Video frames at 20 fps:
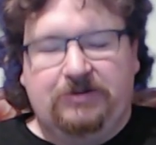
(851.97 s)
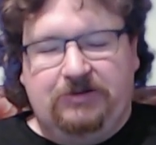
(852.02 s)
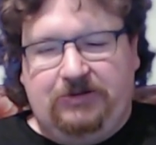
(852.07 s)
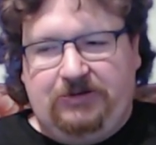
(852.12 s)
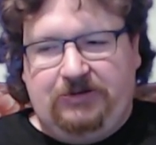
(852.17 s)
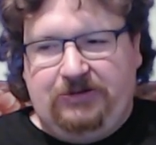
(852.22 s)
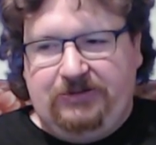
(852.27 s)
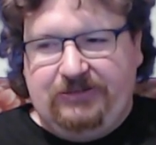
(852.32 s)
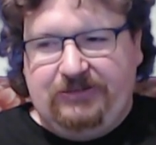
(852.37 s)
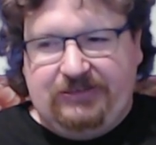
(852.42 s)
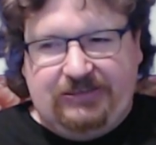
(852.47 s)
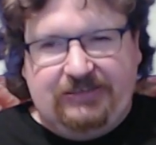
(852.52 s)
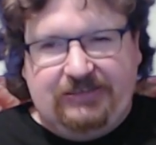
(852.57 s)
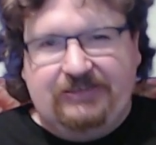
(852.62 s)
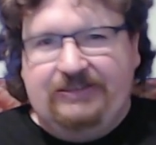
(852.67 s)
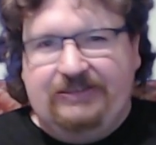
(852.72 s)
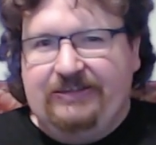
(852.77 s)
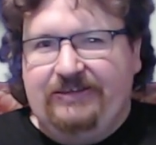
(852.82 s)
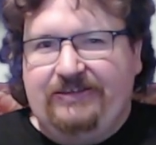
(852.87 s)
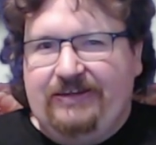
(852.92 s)
oh, this
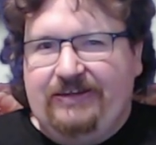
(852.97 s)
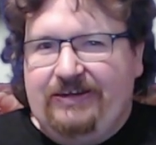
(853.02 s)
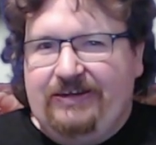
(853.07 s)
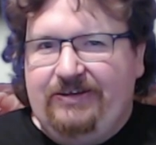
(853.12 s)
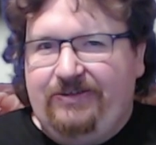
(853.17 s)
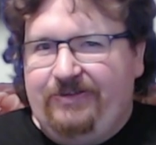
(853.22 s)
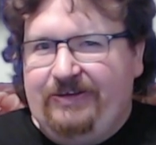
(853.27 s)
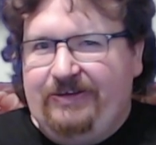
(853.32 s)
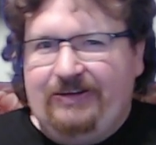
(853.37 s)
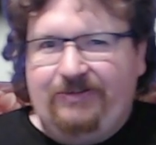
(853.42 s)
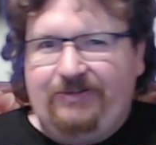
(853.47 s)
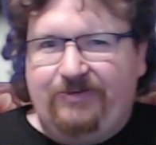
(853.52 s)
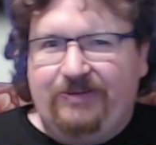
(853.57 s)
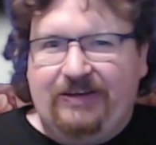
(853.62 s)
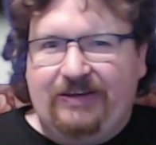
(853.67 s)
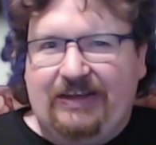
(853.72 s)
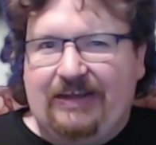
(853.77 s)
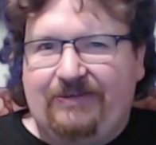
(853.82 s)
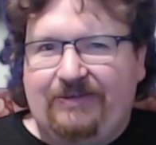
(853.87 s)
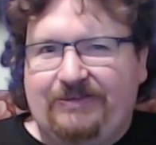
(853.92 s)
is Nintendo, they
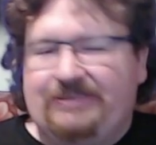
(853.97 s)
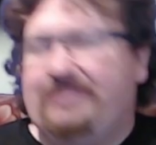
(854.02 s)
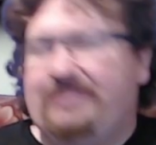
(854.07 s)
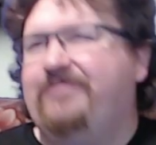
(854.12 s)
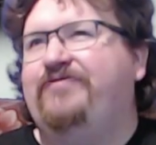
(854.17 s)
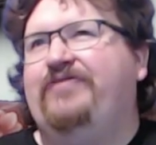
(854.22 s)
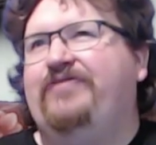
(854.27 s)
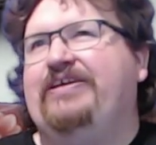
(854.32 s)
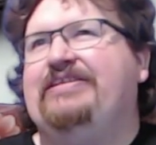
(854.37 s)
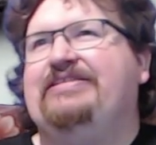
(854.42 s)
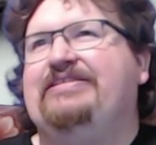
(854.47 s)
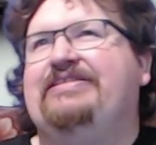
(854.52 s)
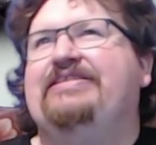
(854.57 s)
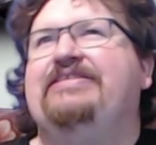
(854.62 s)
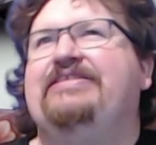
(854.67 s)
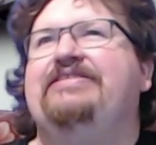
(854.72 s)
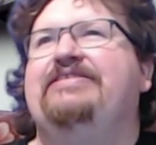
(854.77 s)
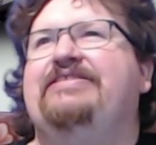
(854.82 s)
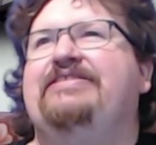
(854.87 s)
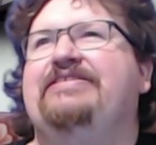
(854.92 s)
don't allow us to fix
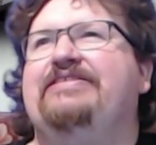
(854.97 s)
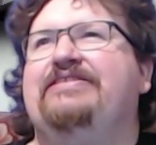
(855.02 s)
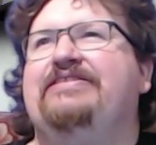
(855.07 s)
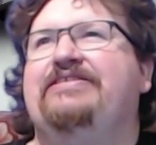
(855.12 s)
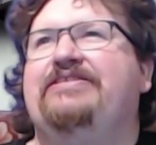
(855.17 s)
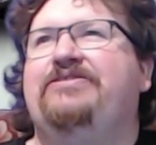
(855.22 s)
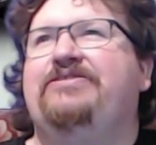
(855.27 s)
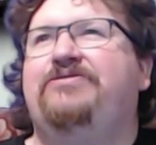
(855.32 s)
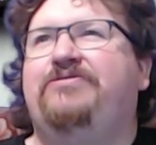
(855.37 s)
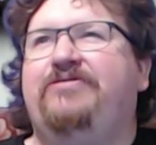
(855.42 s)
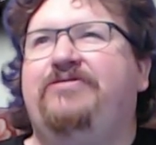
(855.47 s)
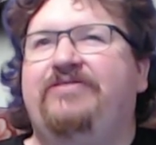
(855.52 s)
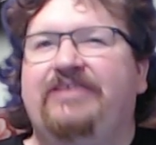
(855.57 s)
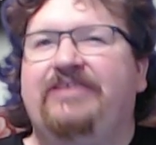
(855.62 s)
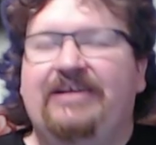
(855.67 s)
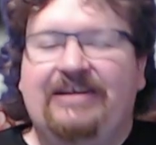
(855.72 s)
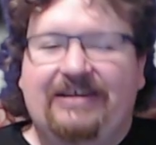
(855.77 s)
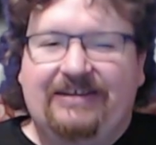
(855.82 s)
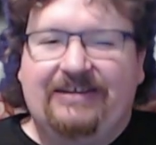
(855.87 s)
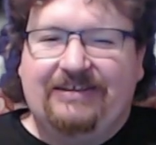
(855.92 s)
things in the store,